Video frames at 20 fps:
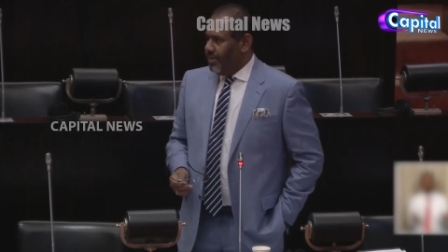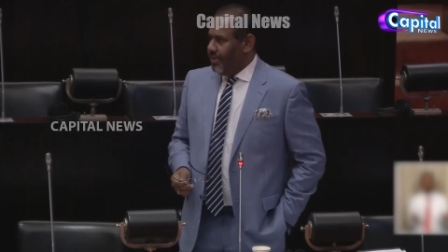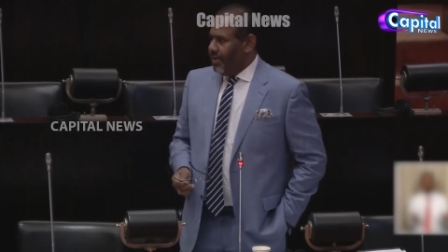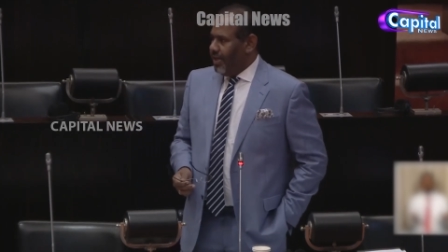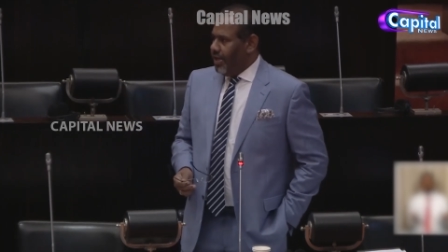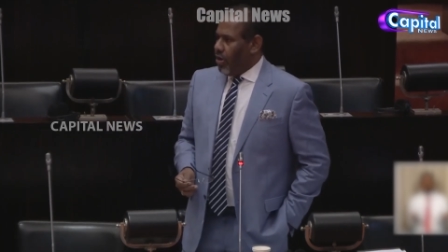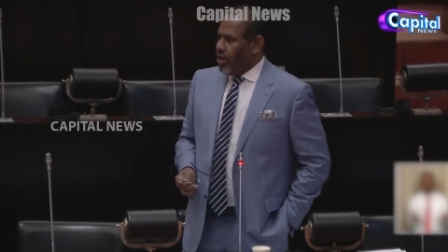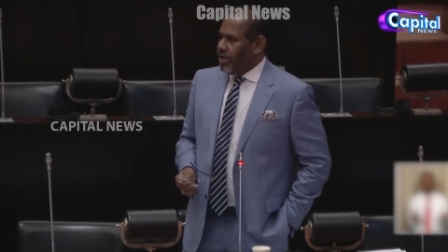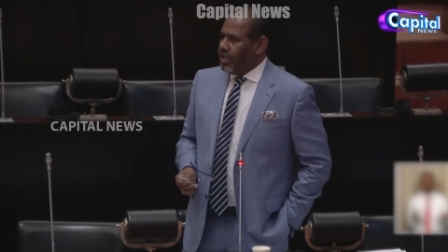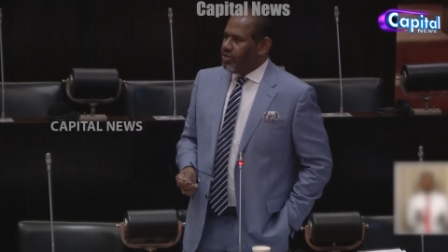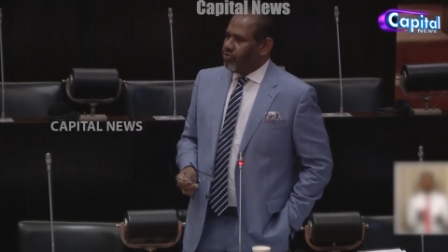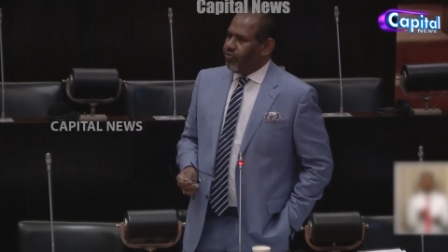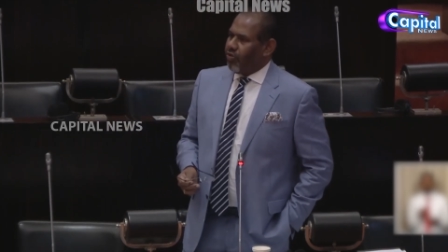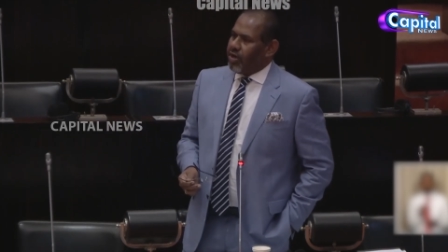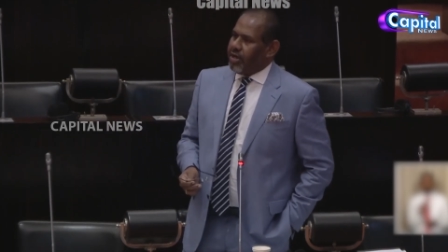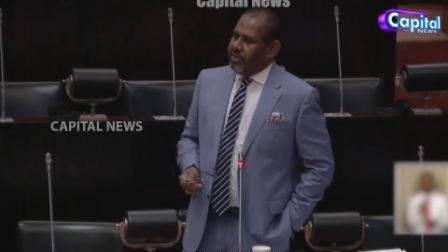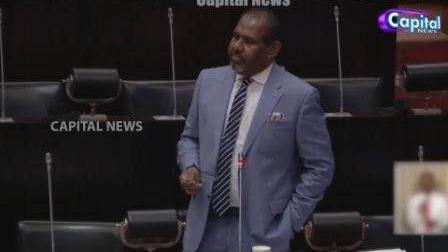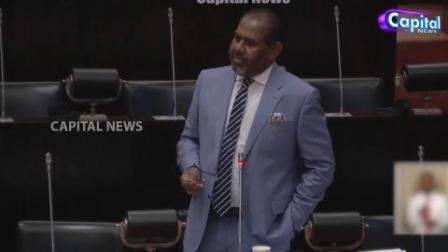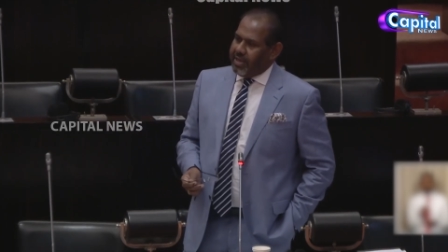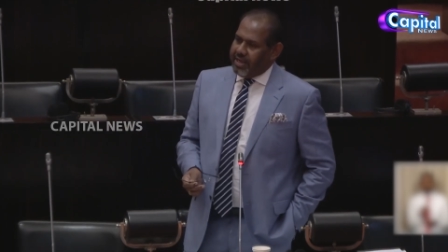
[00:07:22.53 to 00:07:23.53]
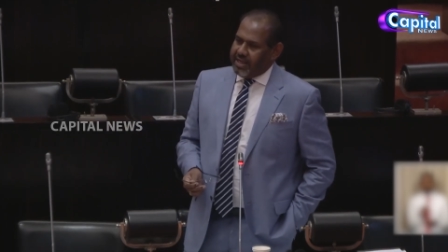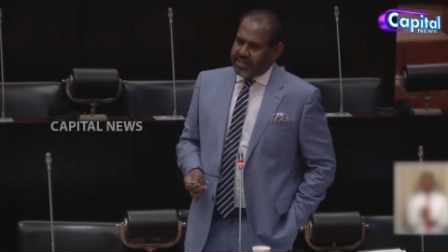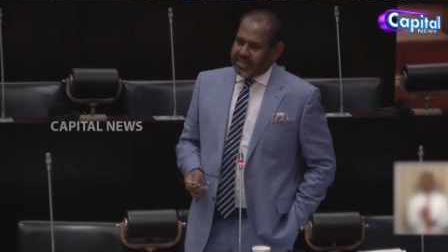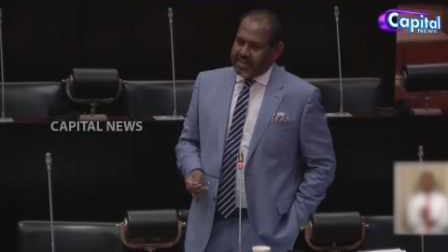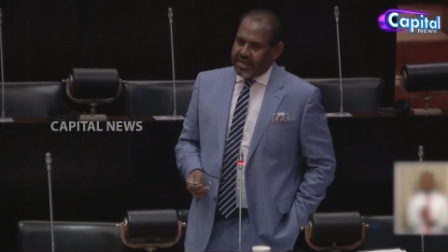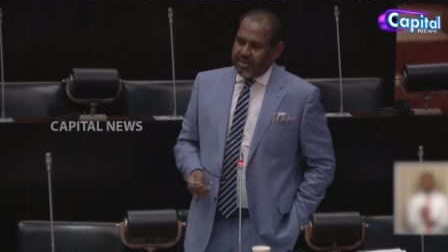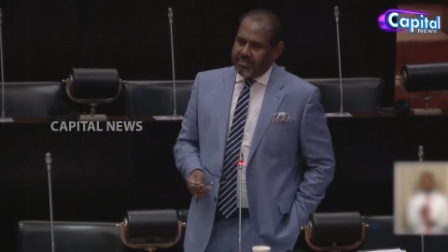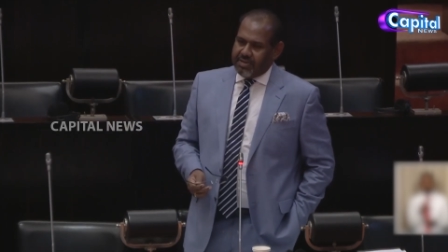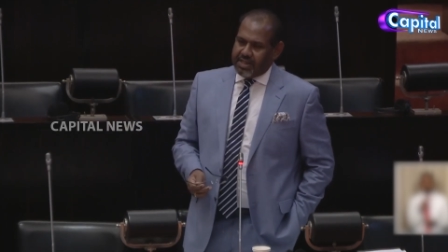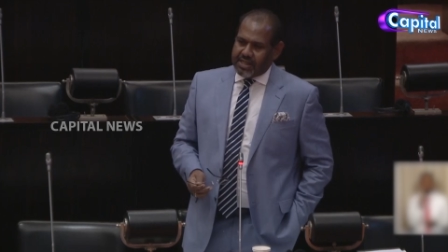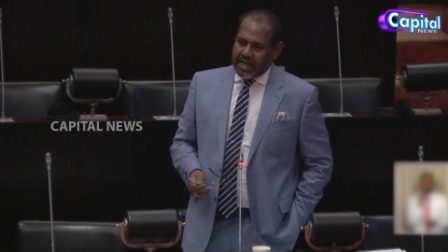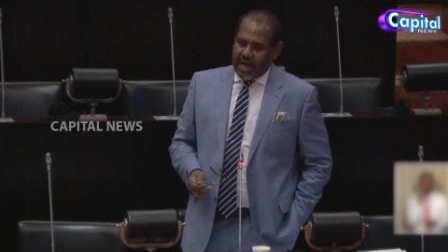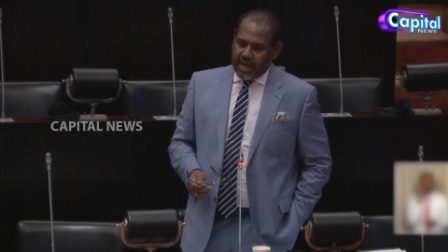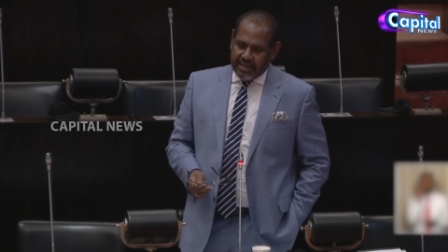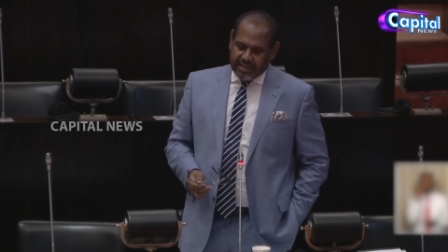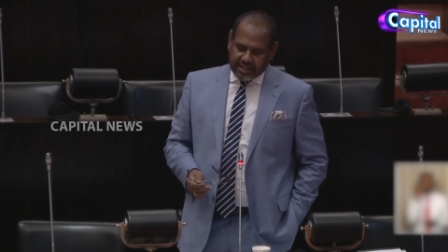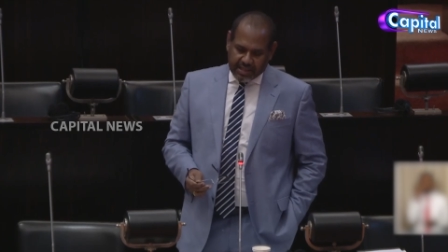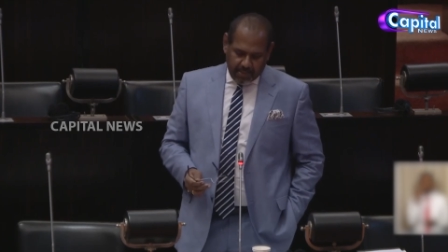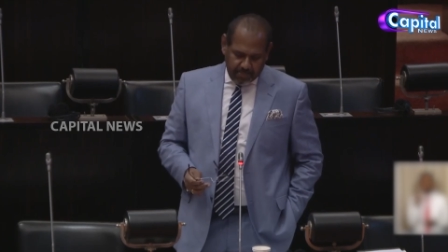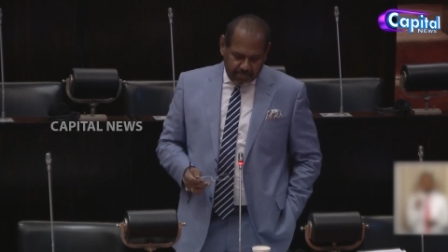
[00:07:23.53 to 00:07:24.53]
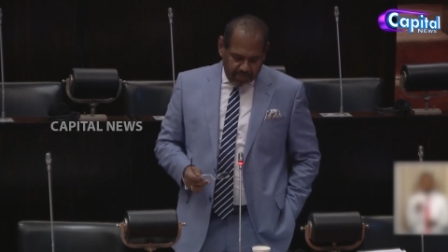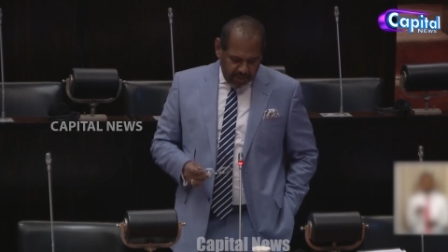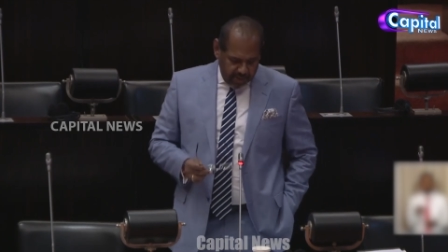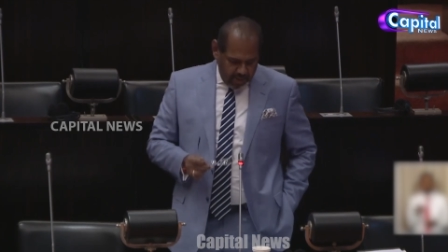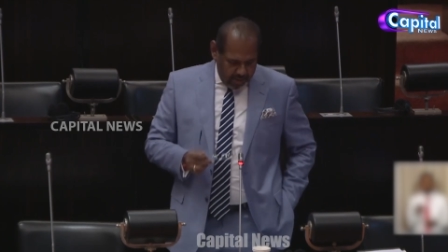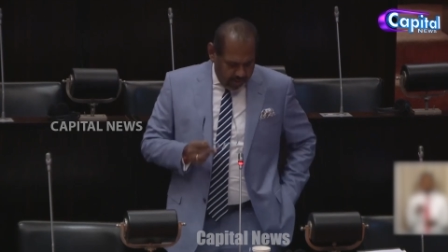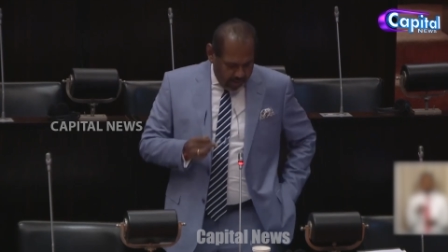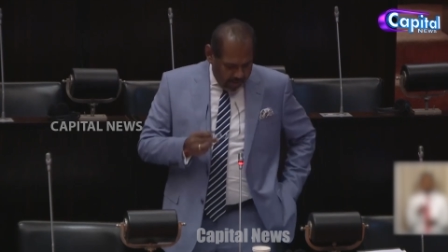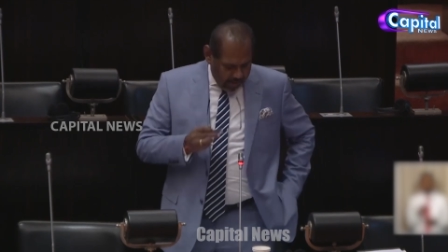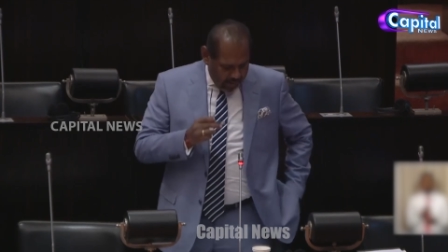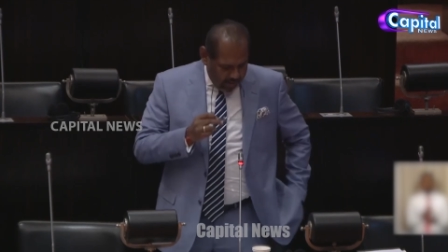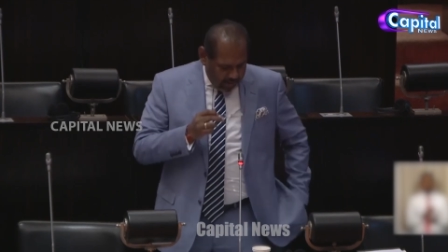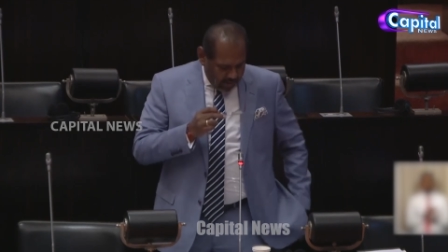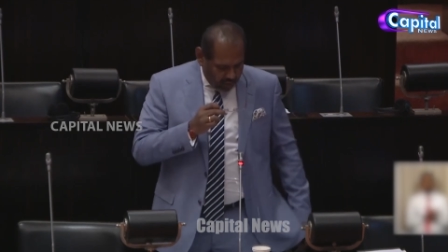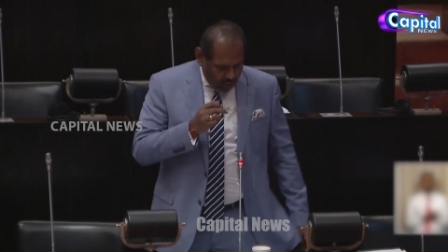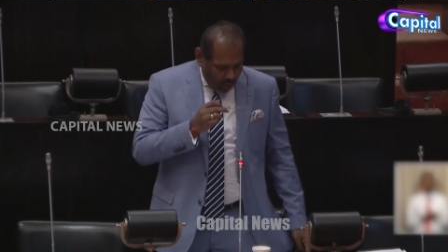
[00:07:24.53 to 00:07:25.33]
He got his Foreign Minister, Mr. Ali Sabri, to